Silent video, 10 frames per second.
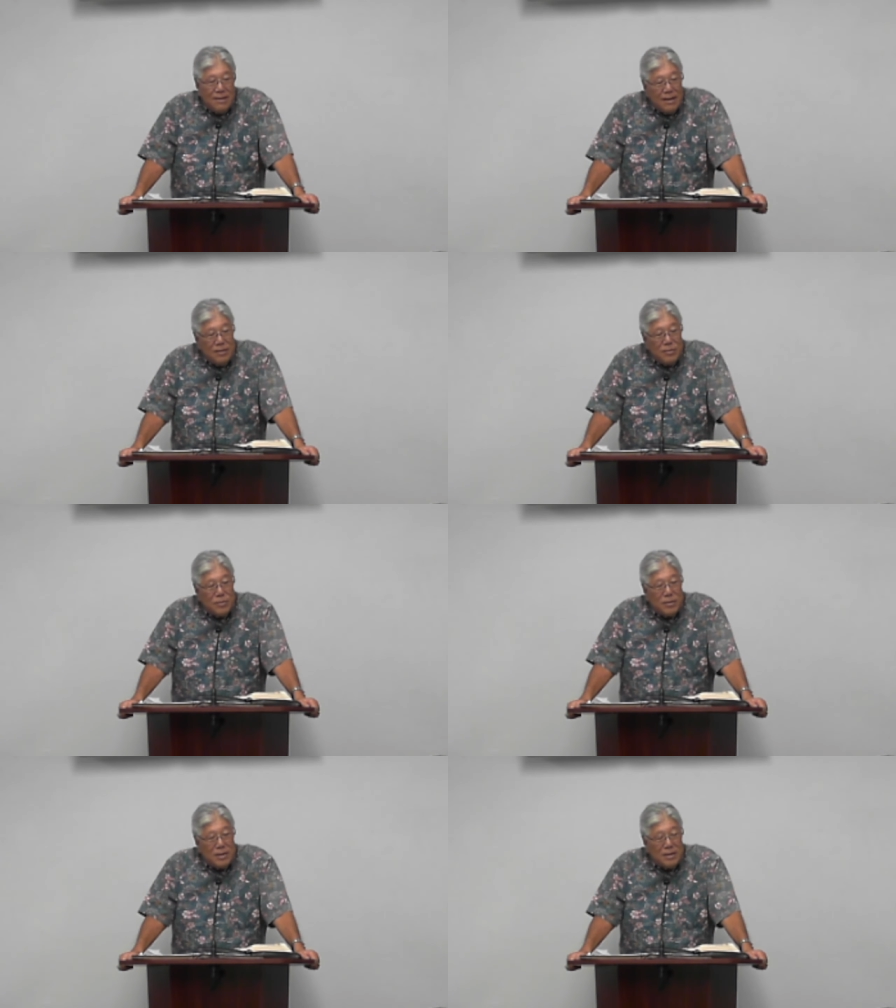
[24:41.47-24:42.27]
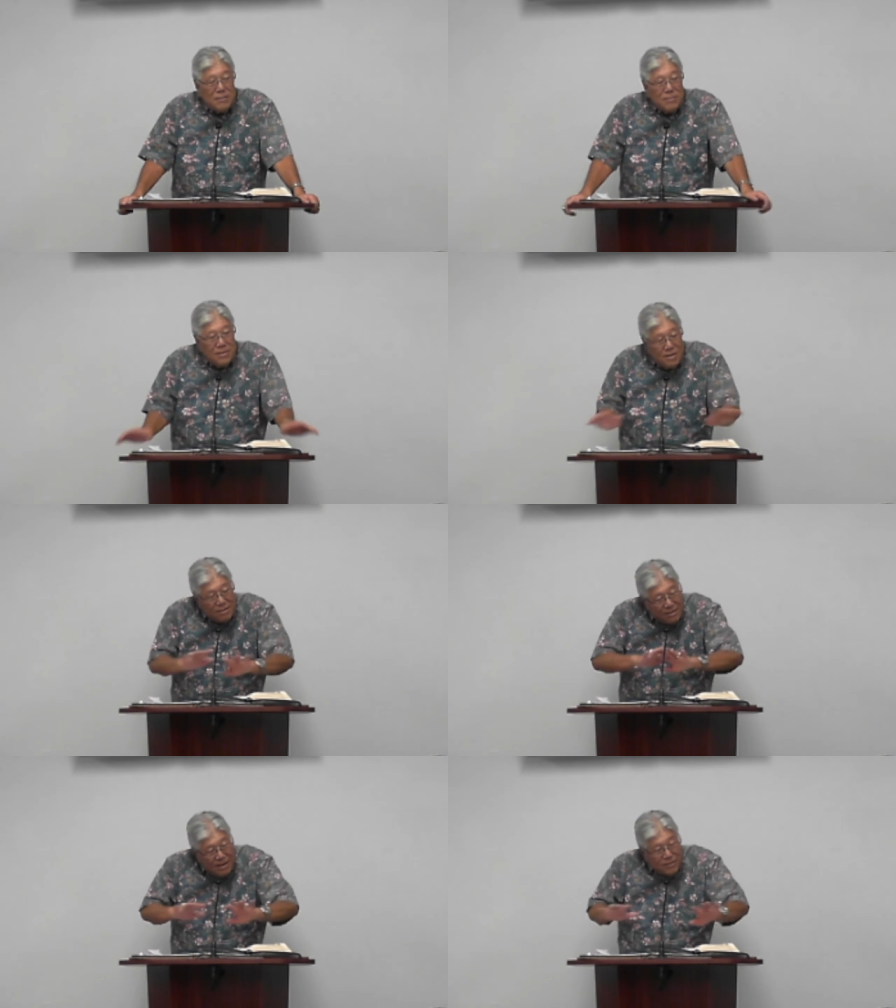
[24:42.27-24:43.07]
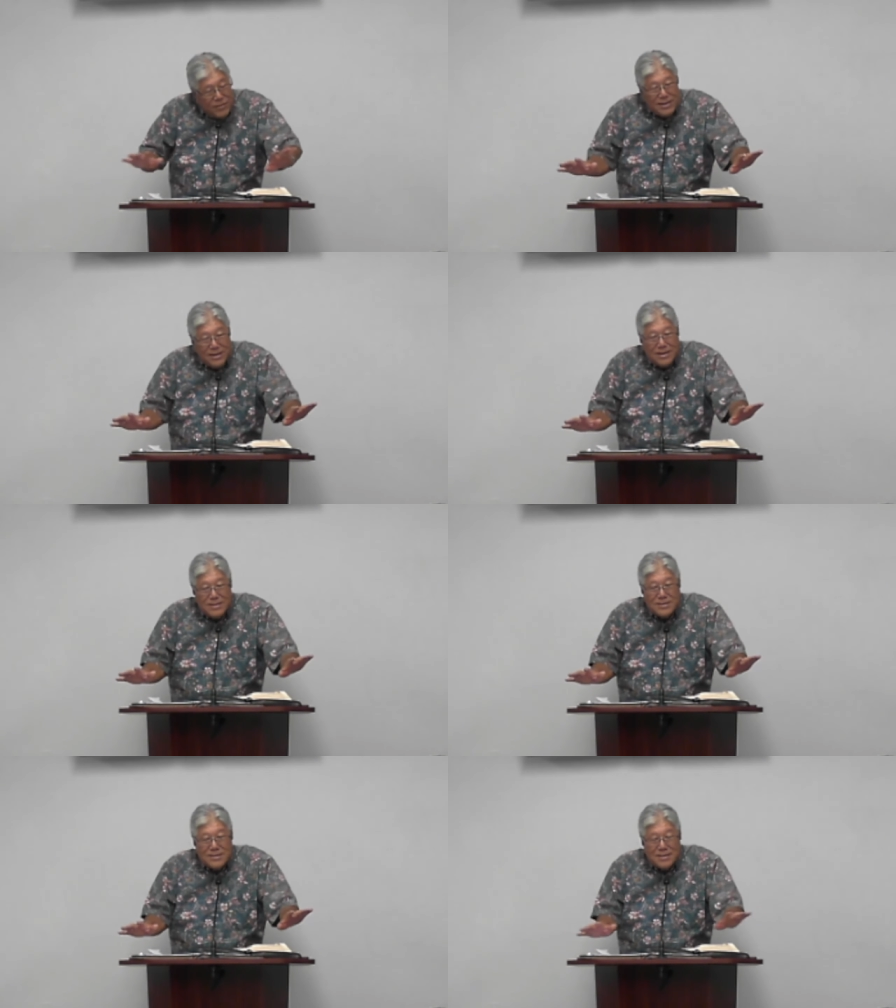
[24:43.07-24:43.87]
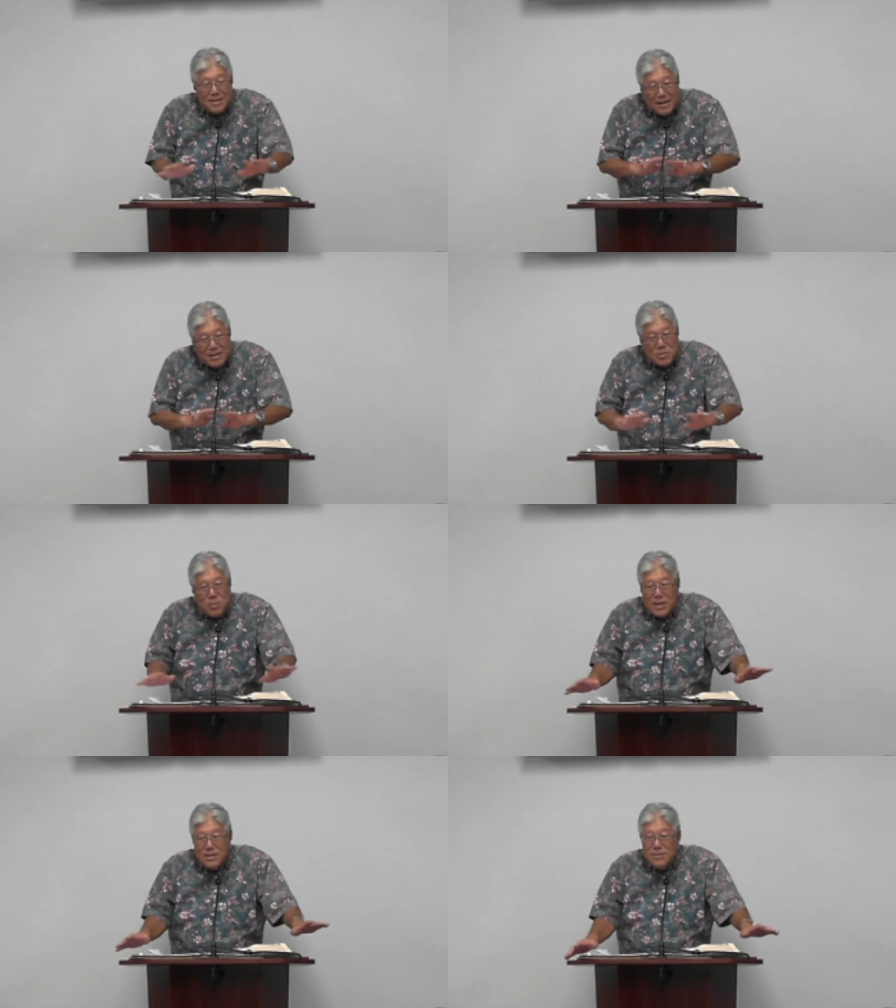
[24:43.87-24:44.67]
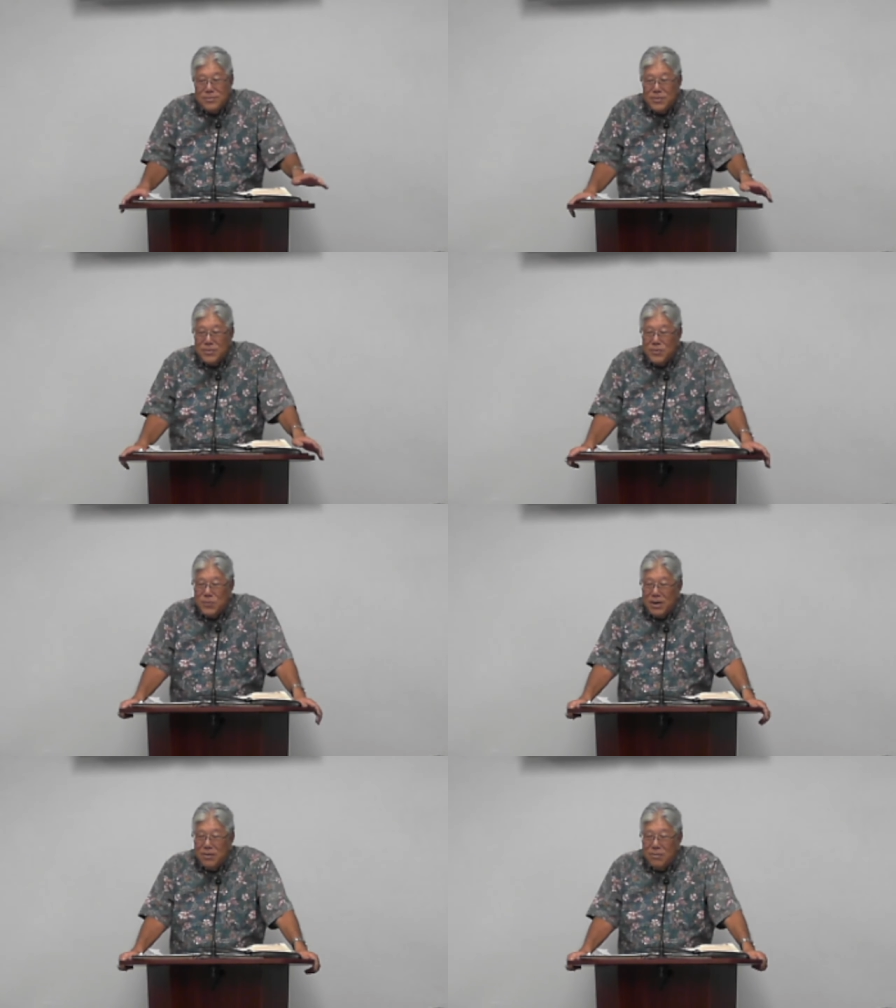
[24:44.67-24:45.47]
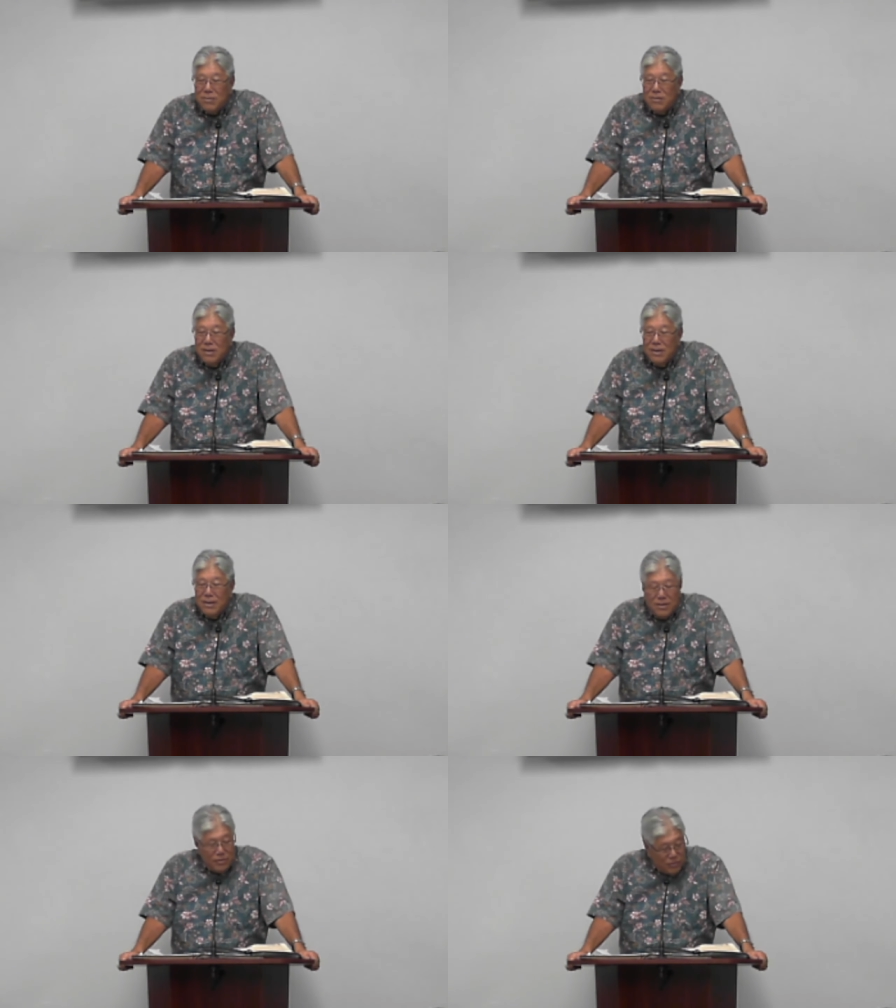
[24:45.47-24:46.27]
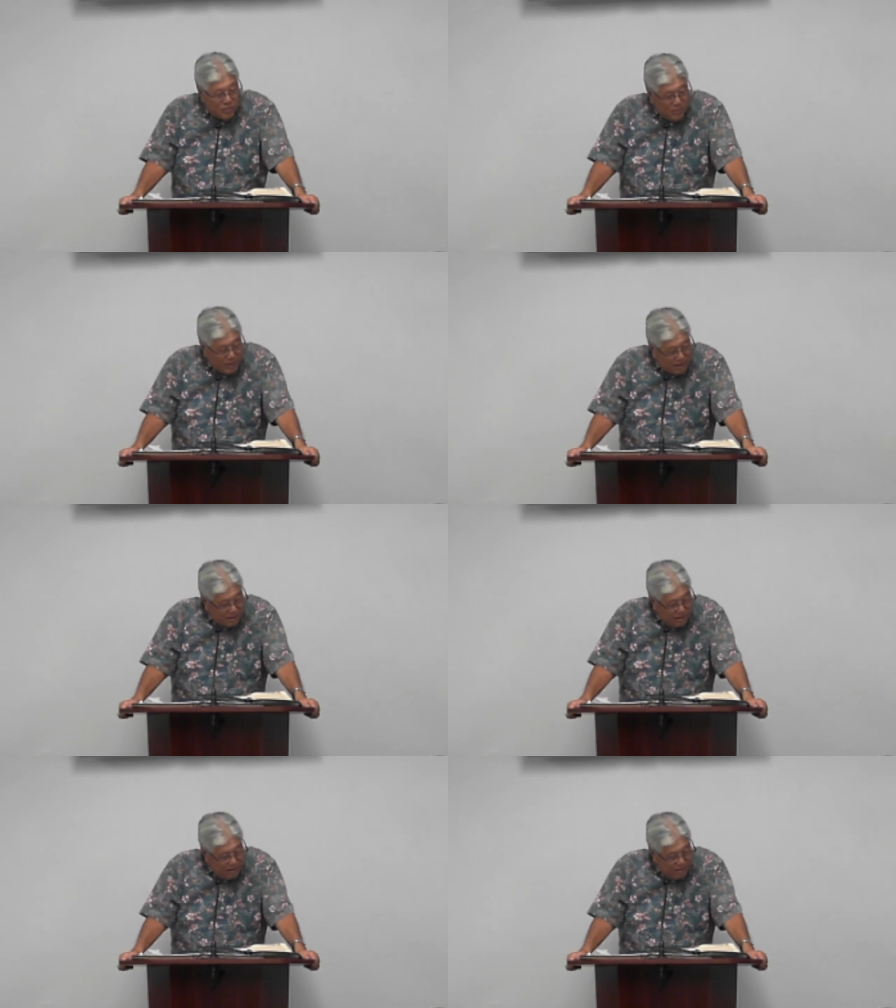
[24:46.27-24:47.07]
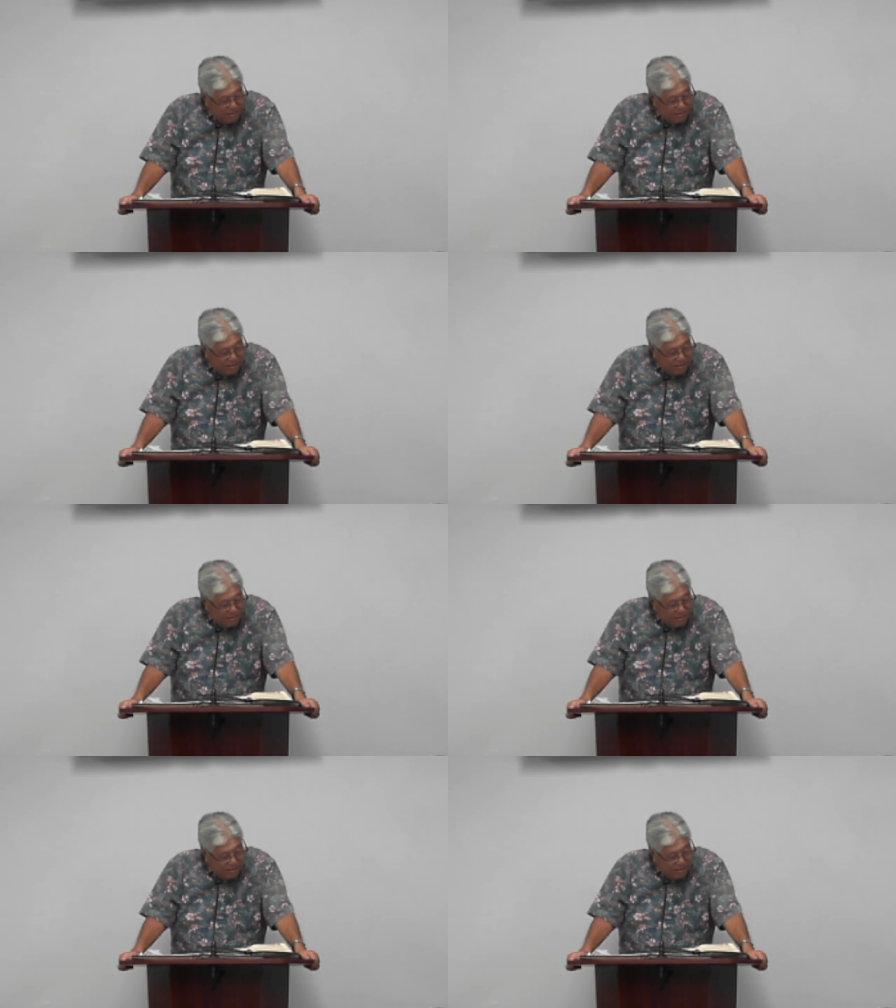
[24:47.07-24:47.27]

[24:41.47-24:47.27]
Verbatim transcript: And, you know, uh, everything is uh, expunged, you know, your record. You're going to be clean.